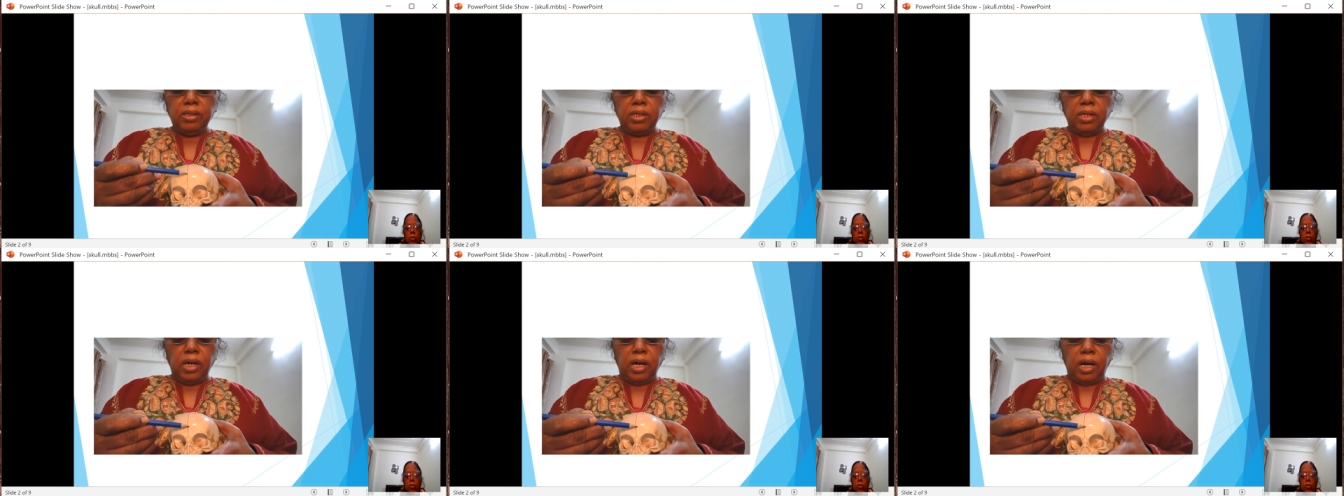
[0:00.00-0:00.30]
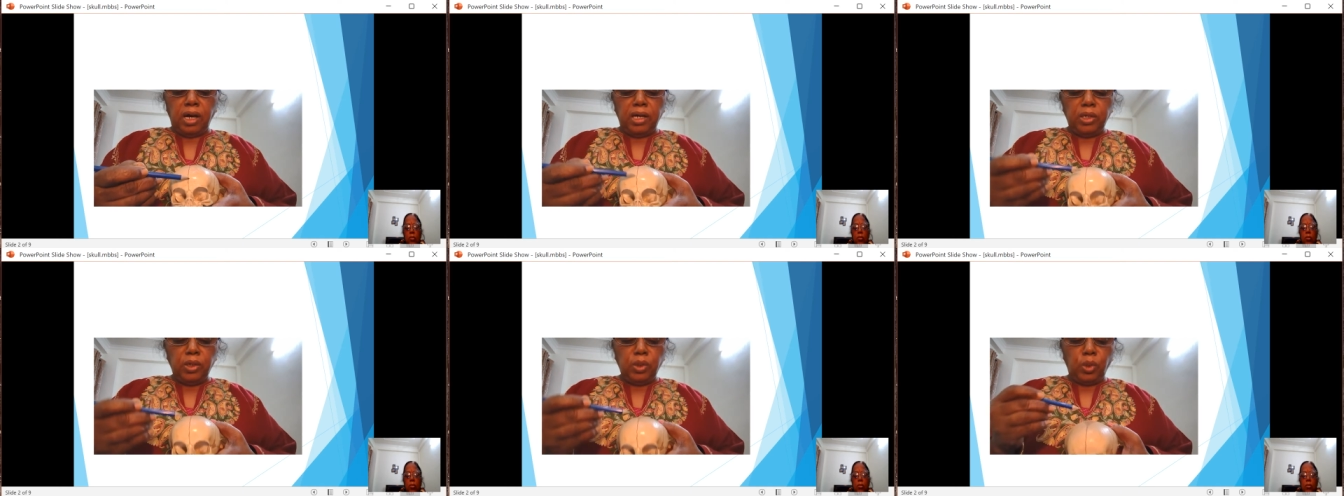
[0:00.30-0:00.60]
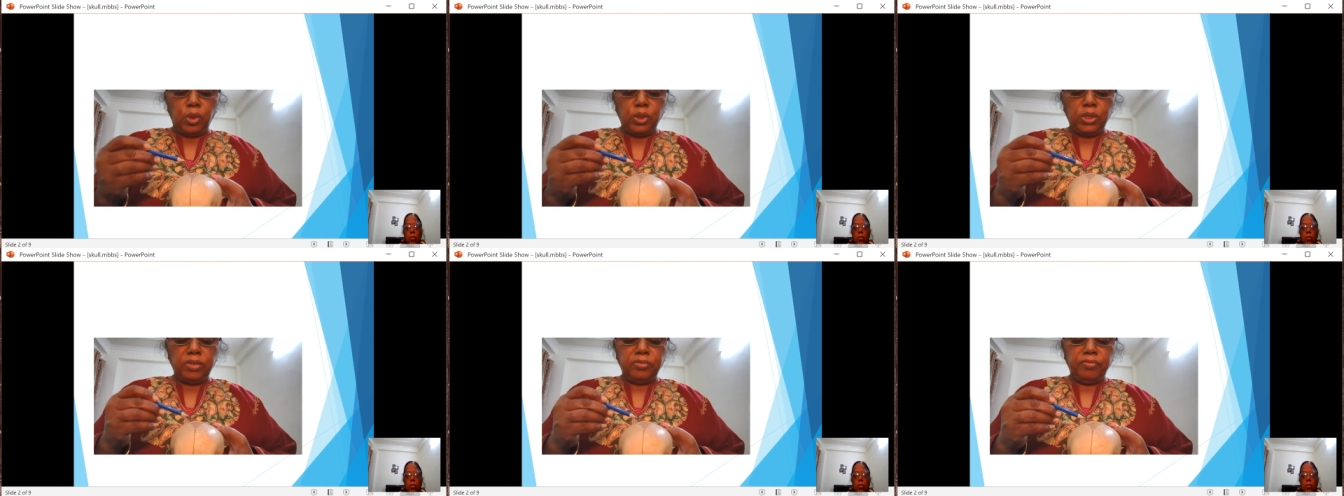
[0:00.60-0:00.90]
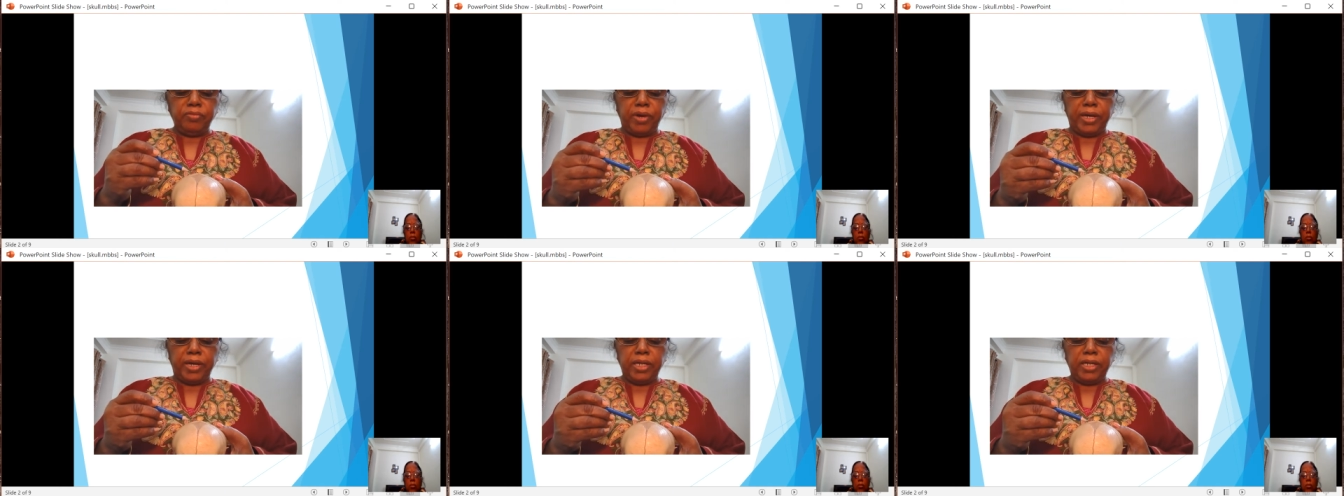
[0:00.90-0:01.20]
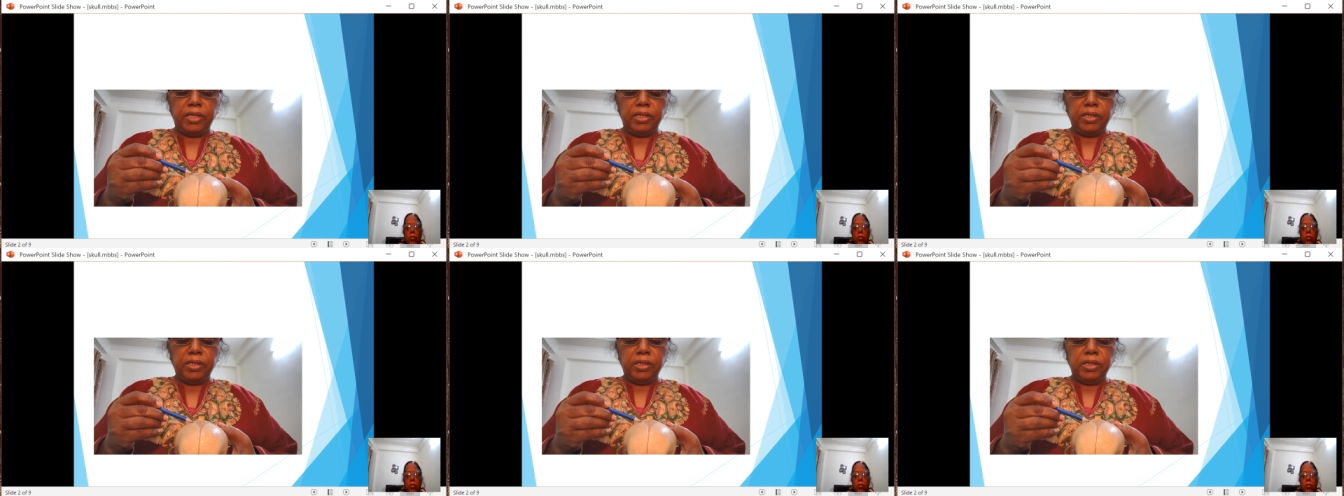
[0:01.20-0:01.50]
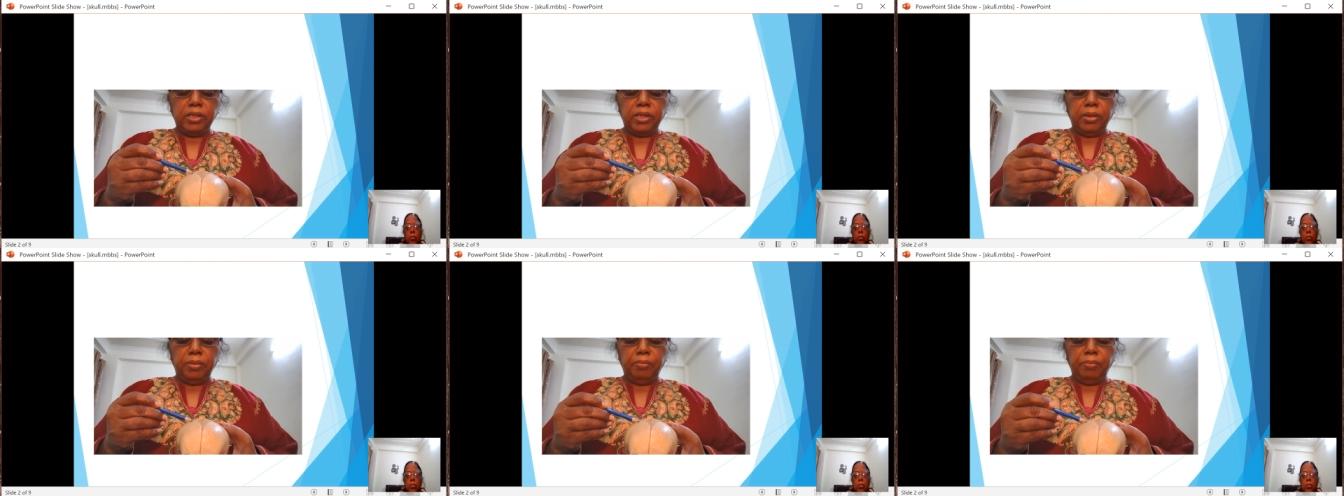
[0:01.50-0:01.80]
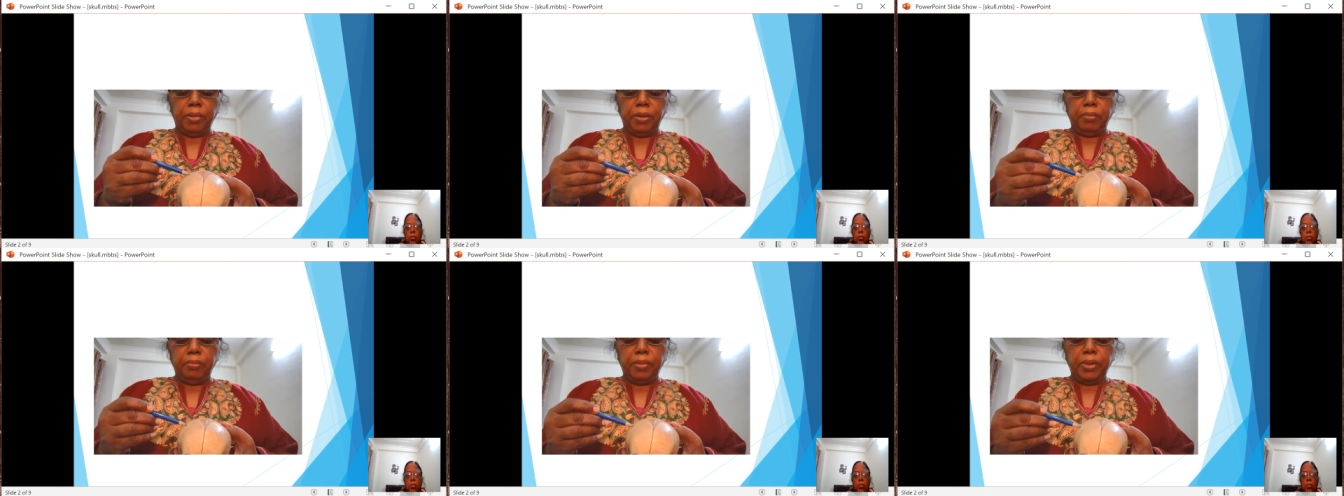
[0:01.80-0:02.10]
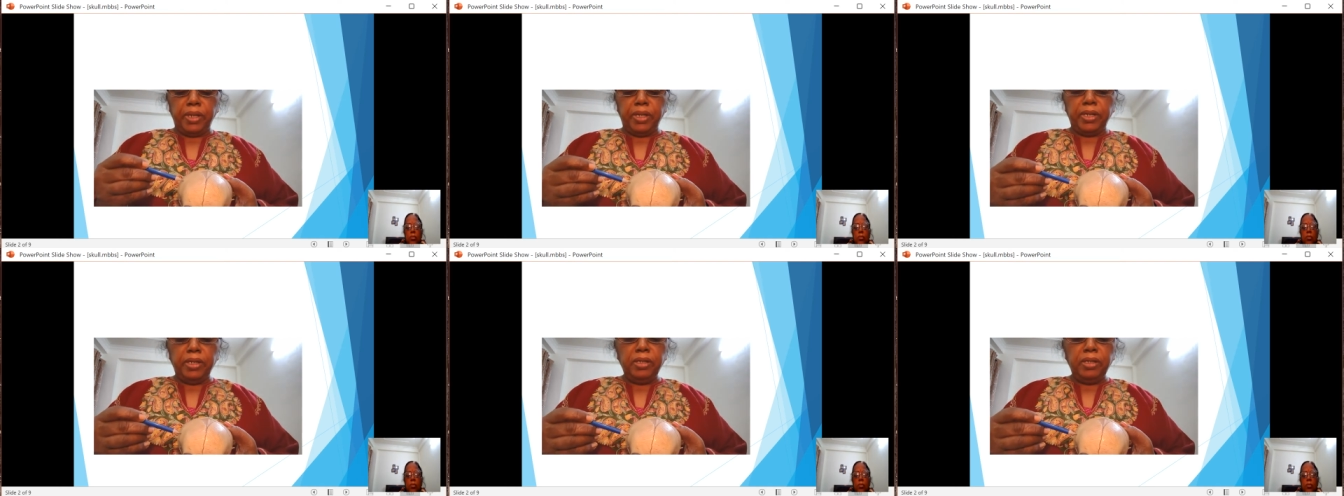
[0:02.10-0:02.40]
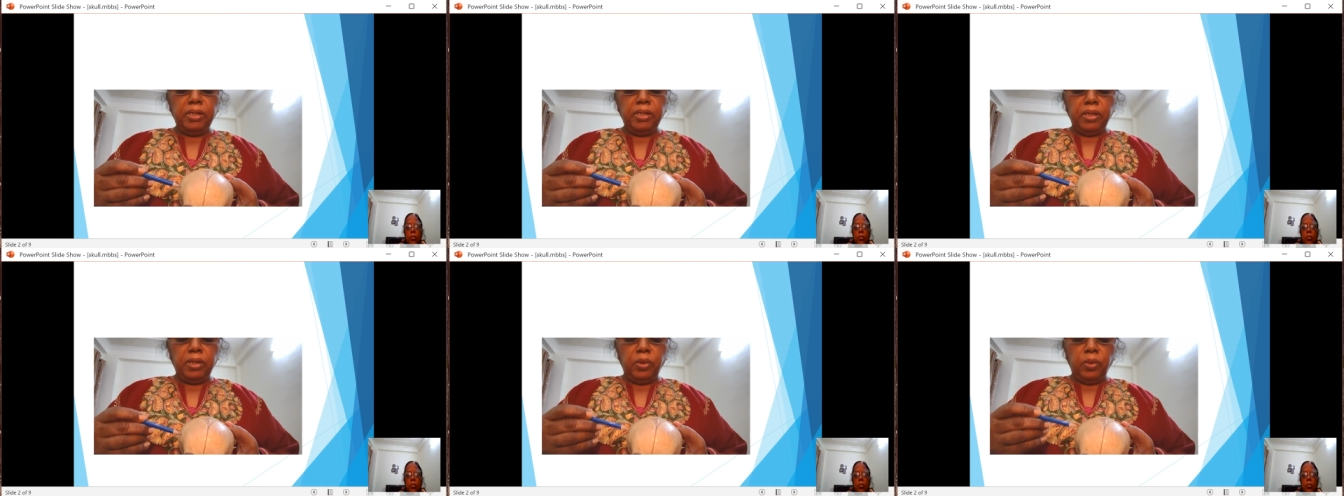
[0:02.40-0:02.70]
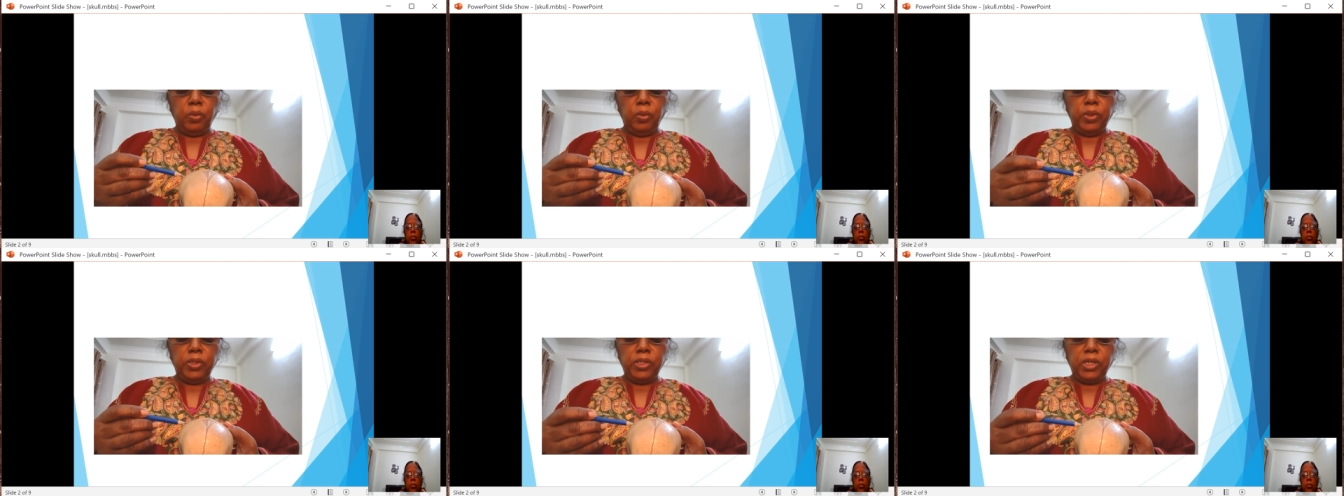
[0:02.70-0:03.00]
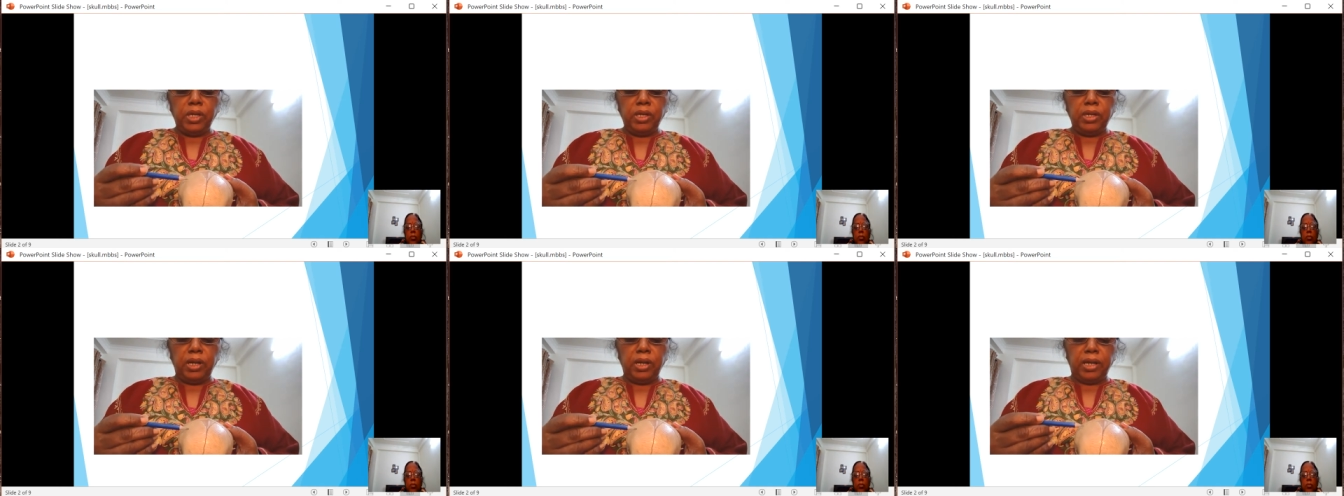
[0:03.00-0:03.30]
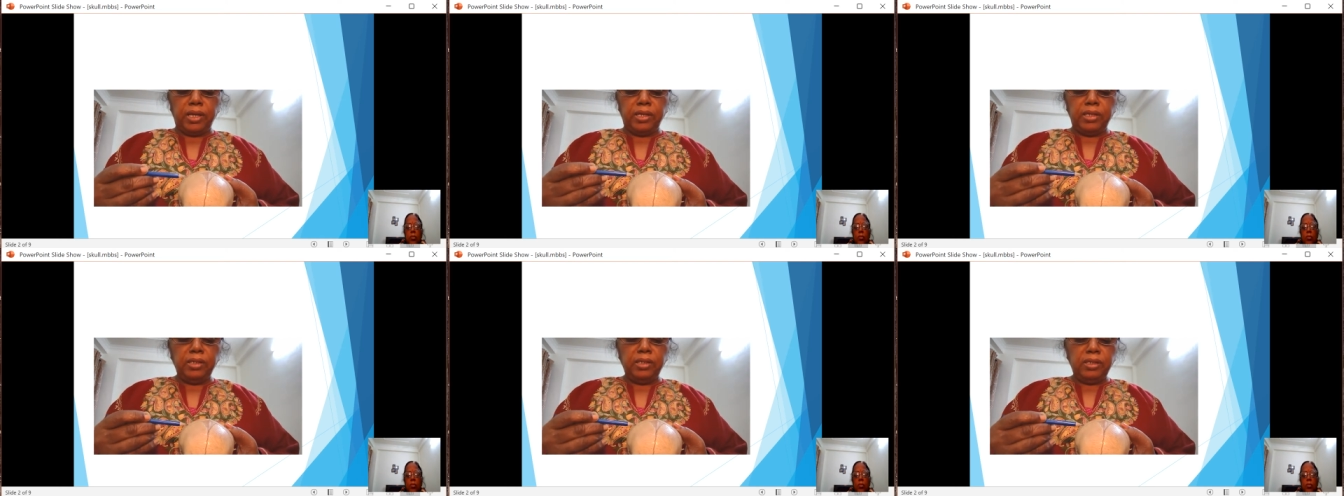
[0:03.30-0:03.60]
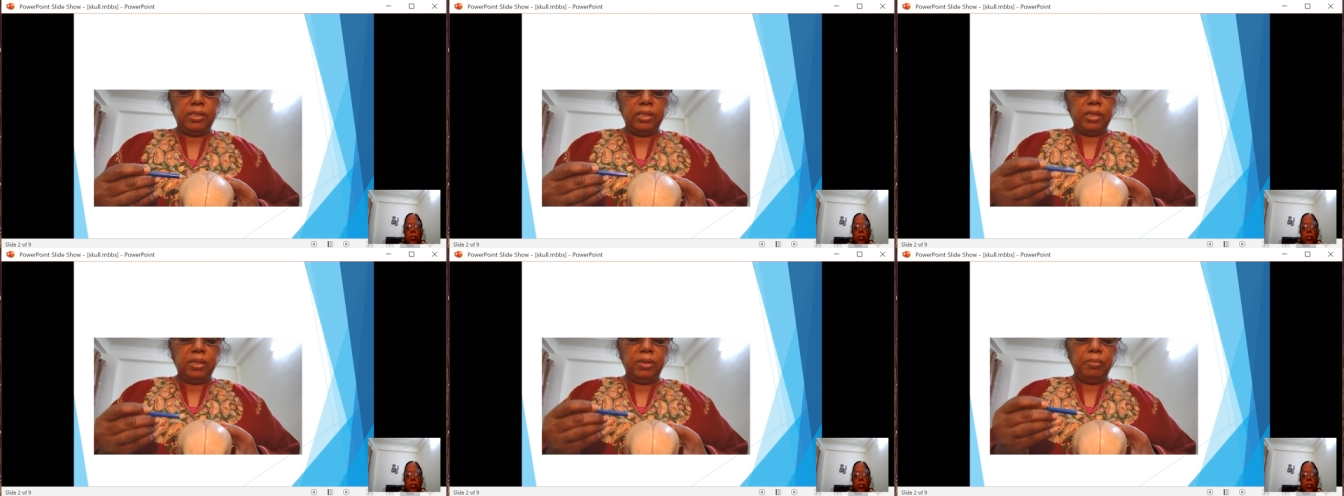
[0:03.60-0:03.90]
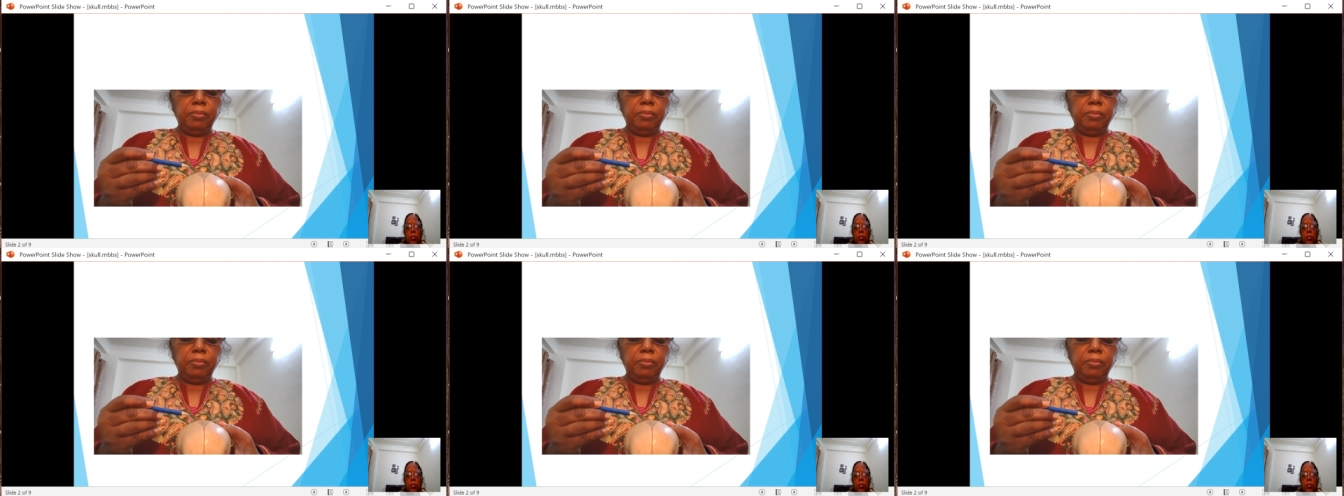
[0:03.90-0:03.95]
unossified membrane which are lying